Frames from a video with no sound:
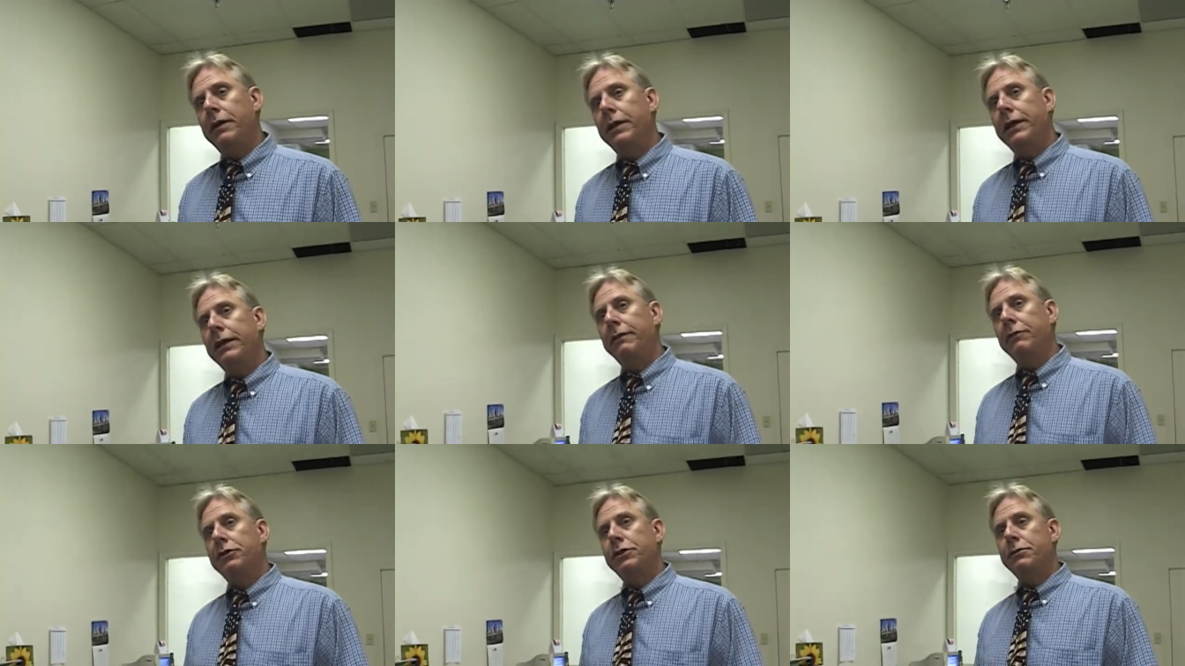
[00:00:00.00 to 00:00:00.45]

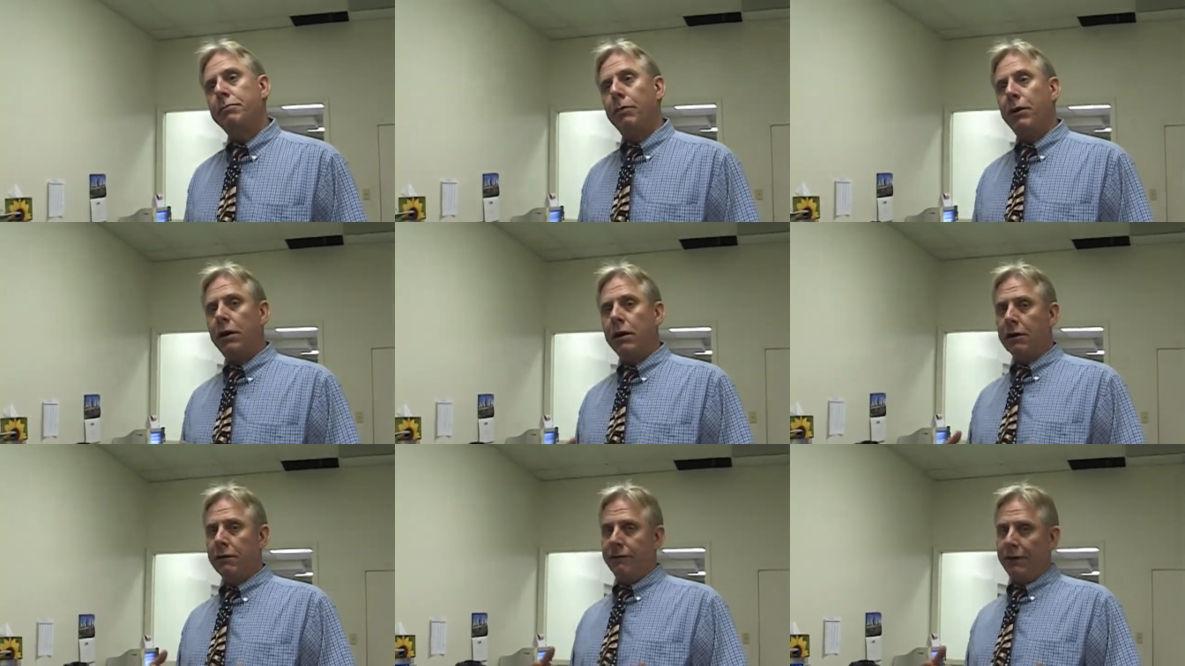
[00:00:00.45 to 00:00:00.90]
in
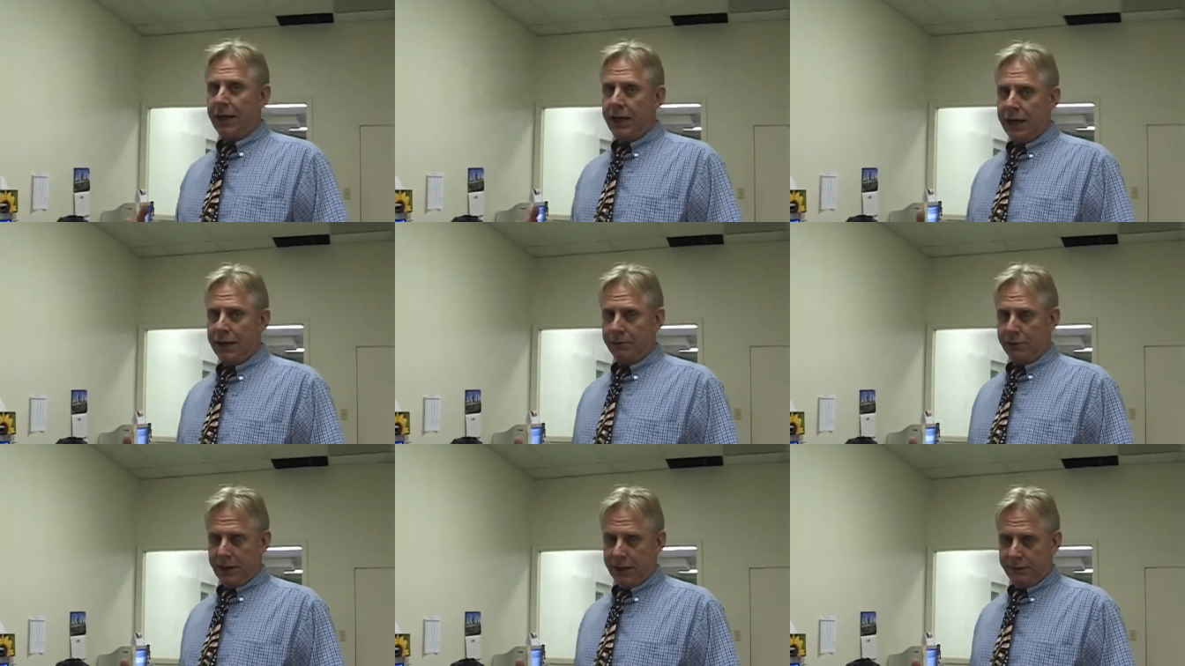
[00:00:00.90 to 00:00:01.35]
smaller
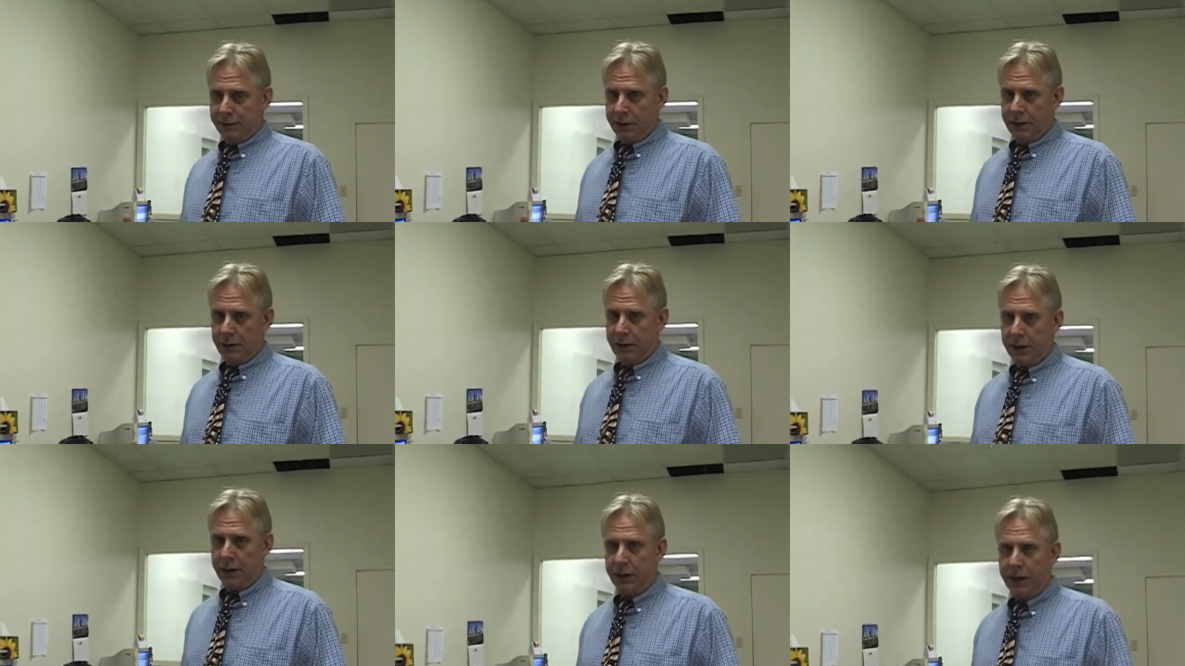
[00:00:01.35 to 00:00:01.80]
volumes
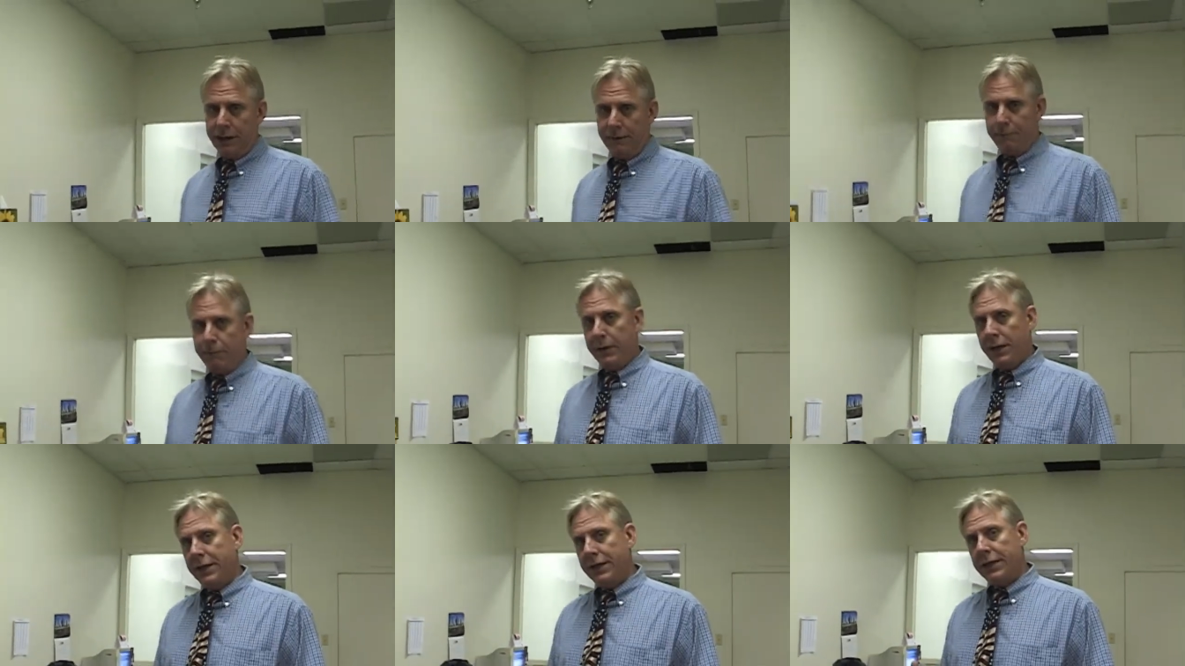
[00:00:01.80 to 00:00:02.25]
even,
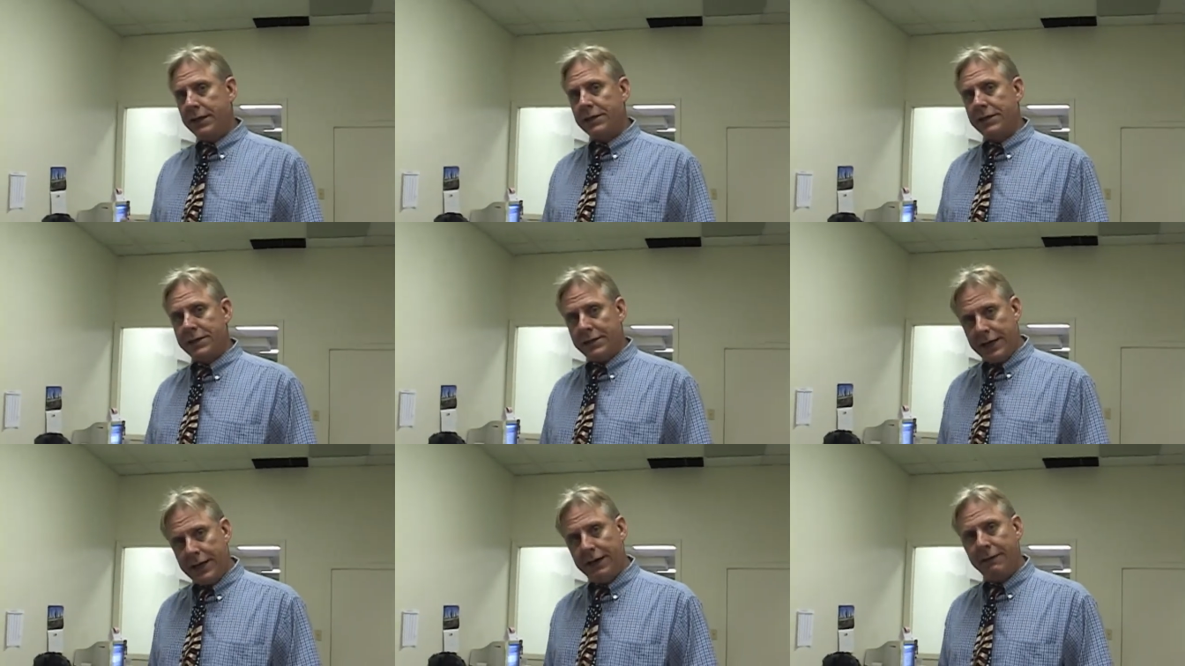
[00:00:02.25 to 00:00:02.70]
enough money is
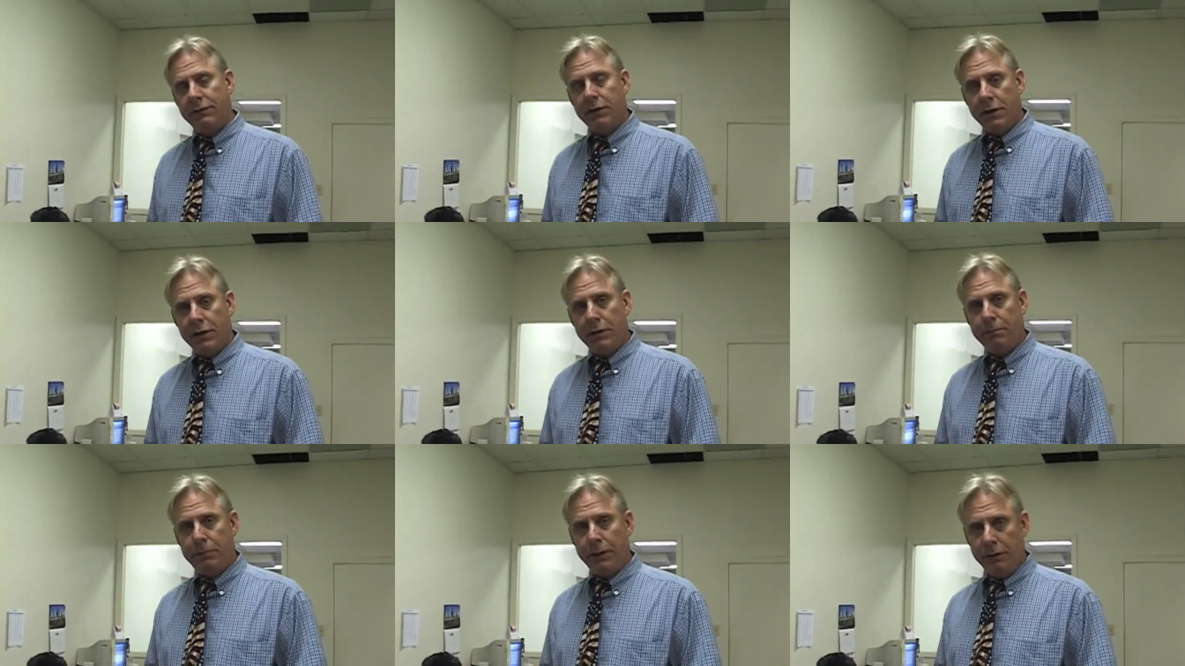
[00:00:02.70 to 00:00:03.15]
saved
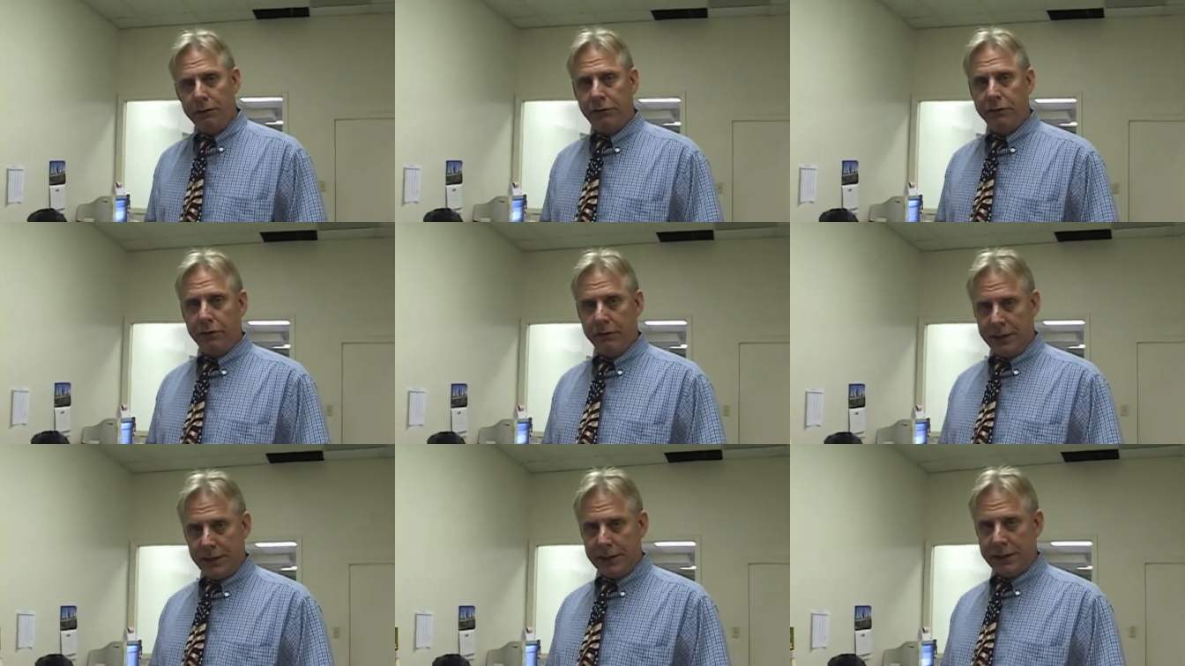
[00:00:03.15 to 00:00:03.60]
on the
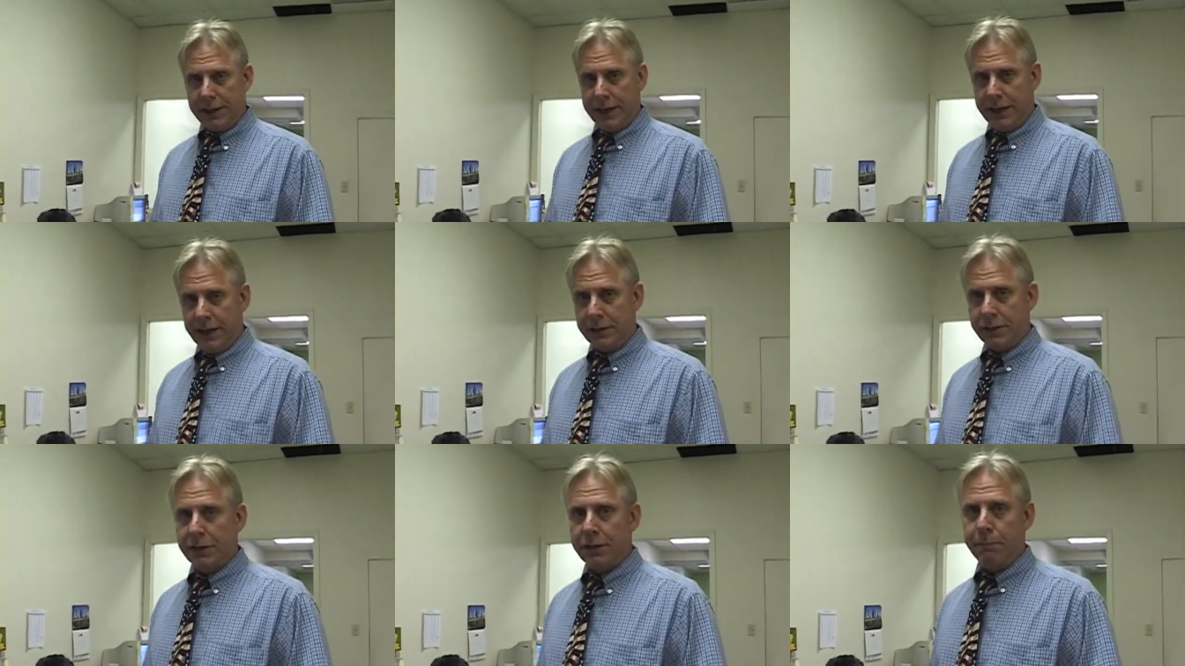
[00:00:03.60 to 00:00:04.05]
postal discounts